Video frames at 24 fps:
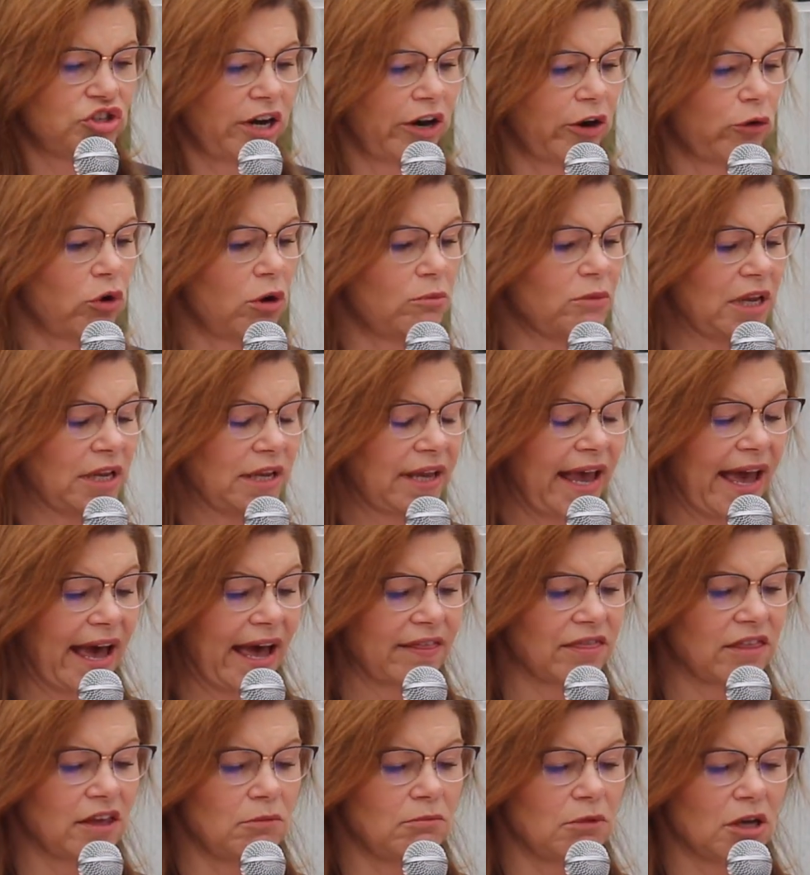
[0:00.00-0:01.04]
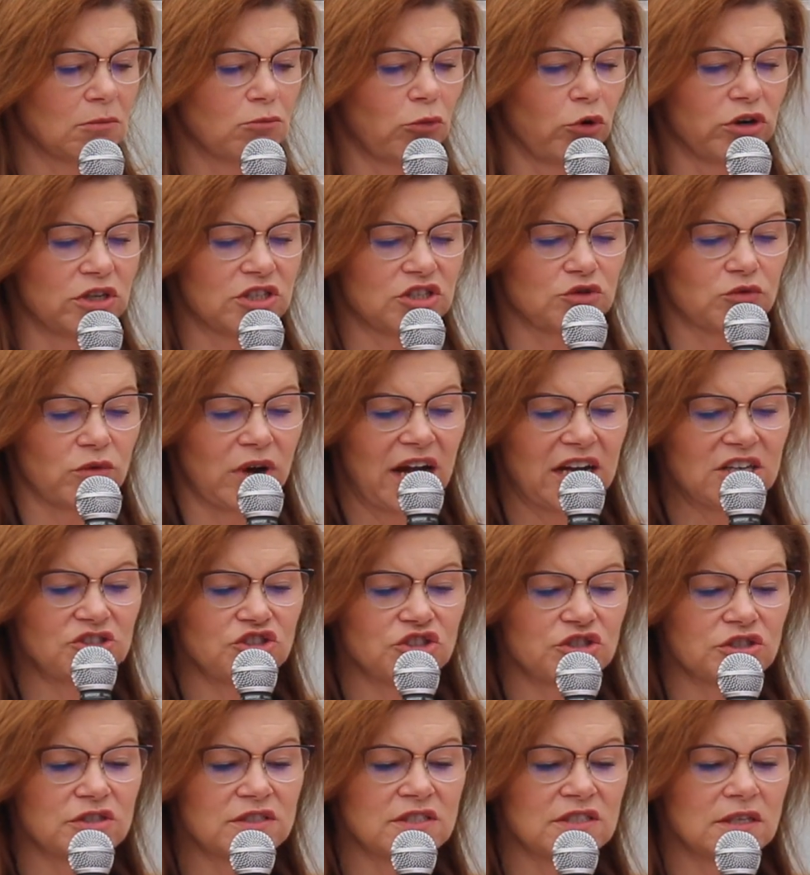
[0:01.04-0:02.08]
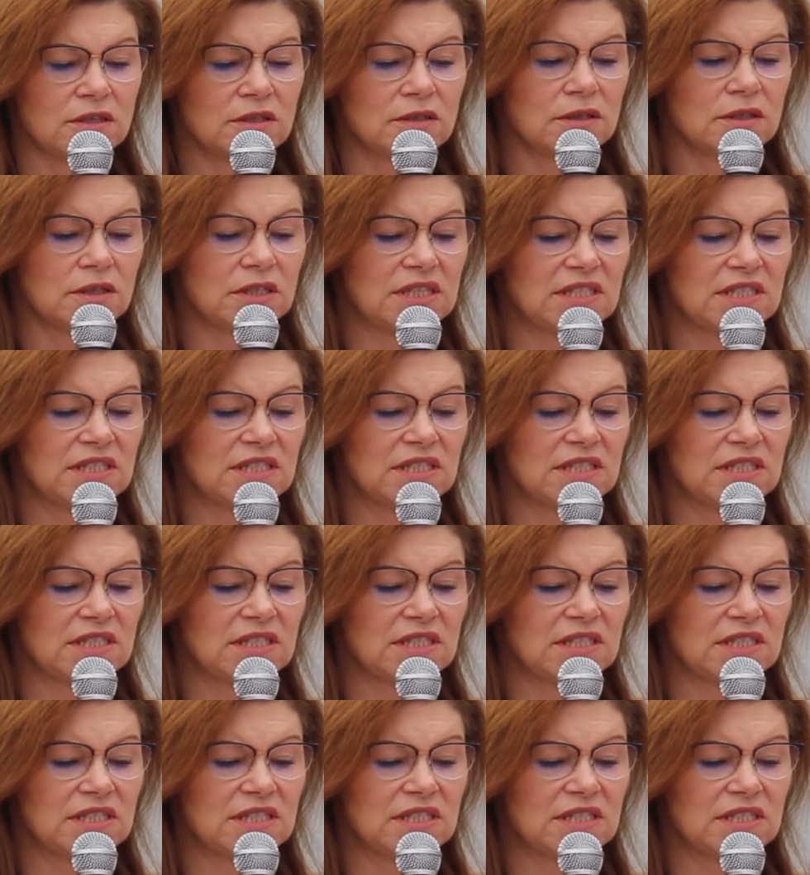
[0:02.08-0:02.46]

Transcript: Chairwoman Kathy McMorris-Rogers,